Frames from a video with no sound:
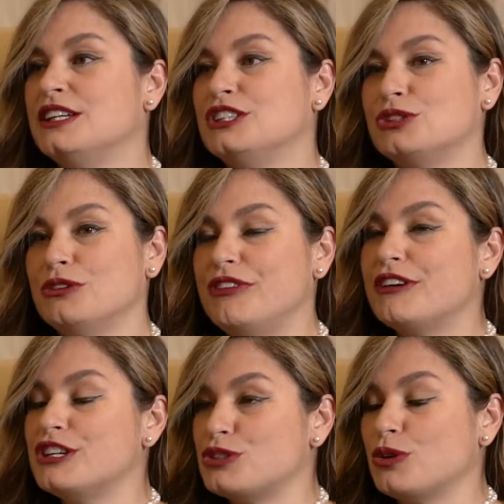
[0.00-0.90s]
So in
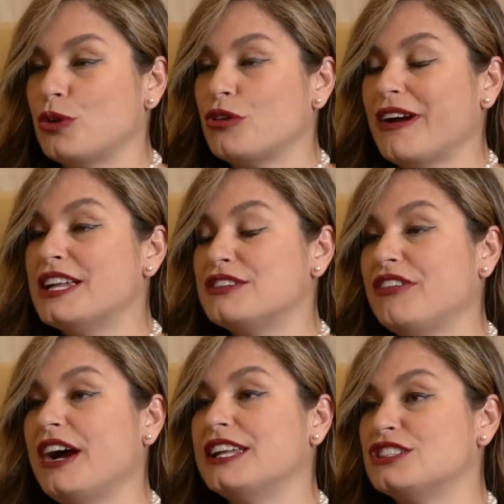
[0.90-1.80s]
very short order, I had to
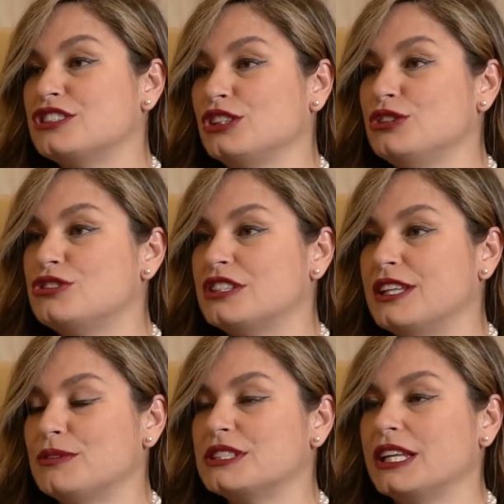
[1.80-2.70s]
find a solution
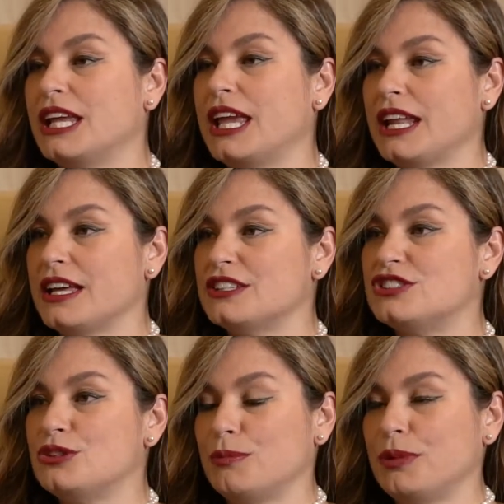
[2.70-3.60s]
that was going to get us
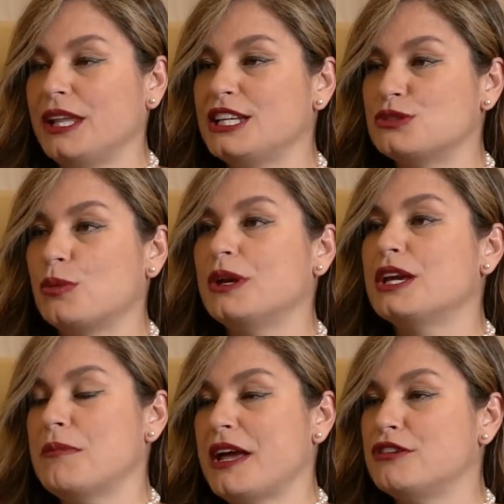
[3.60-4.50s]
to a place where we
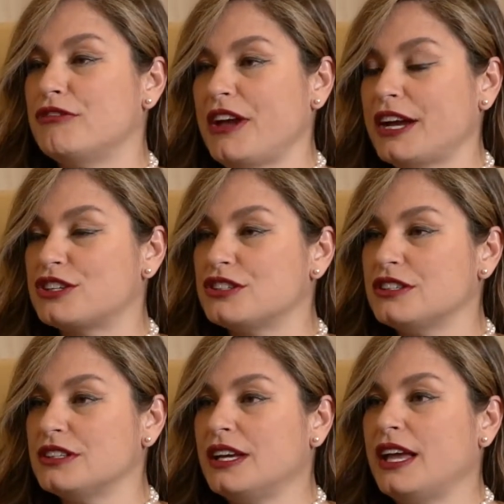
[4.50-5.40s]
could
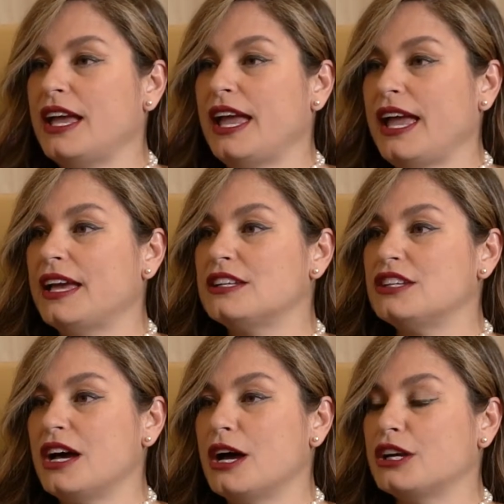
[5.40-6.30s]
manufacture and
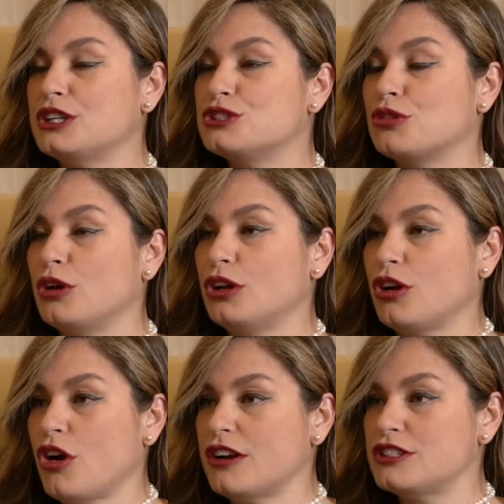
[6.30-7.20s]
control our
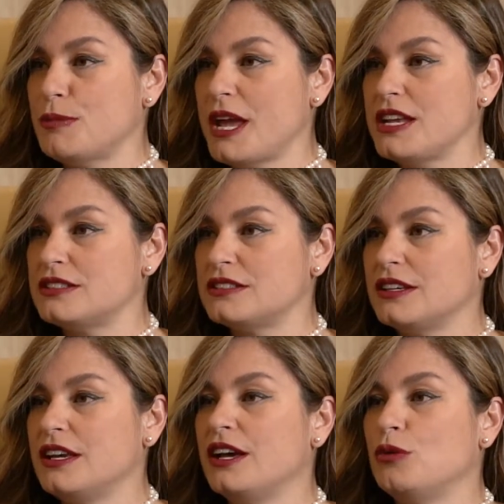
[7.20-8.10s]
art space
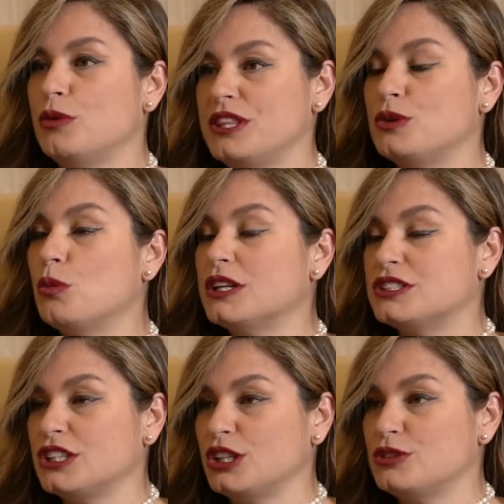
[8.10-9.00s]
within one
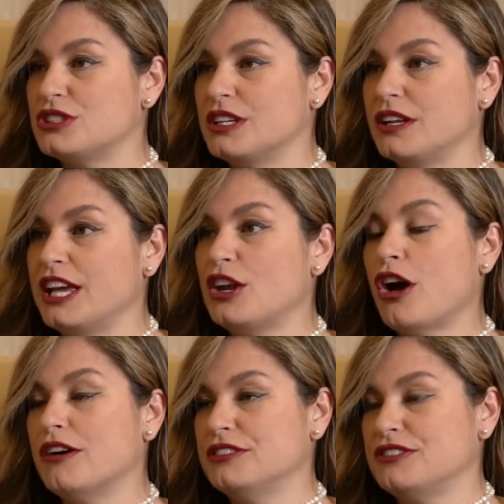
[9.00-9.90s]
solution and
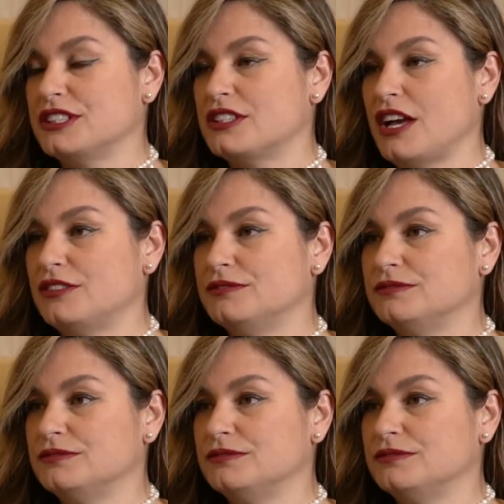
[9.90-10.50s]
off of Excel.